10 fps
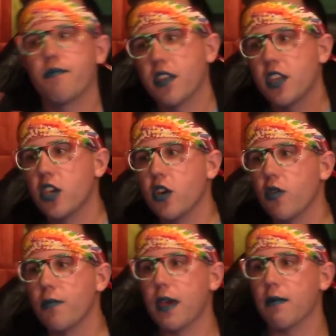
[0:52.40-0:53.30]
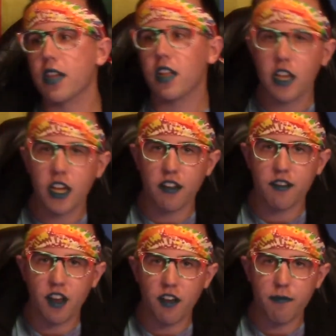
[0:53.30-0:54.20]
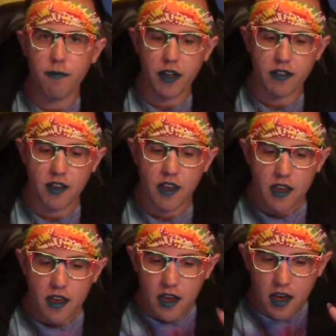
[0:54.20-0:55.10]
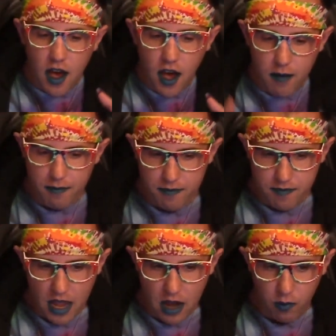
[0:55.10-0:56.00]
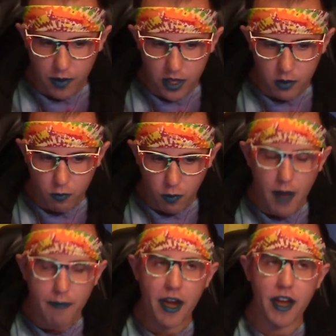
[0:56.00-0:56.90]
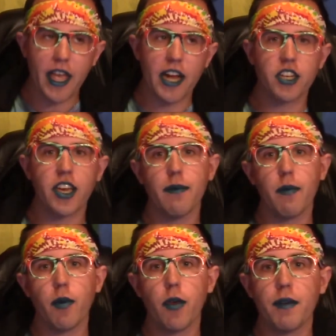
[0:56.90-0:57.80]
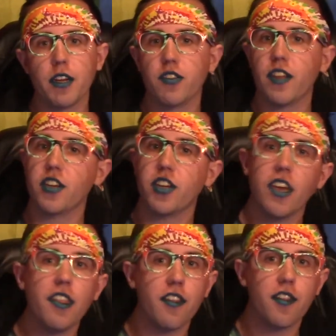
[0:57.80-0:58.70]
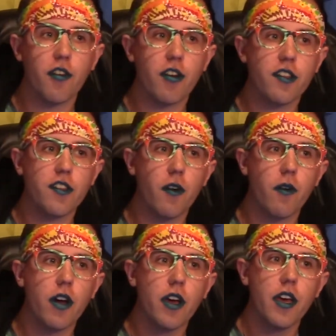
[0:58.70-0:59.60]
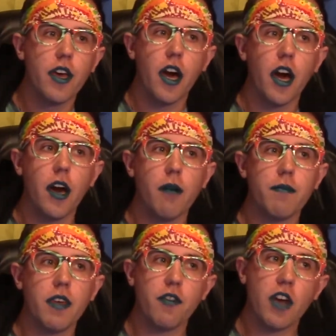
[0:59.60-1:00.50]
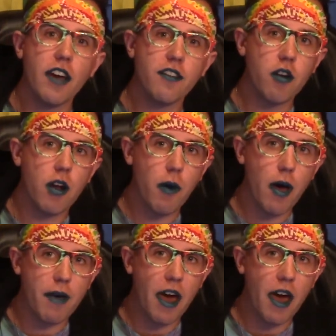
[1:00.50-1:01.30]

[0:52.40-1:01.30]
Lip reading: you'll be able to click on stuff, but now in Wattpad, actually, I've been putting pictures actually in the story. So if you guys are on Wattpad,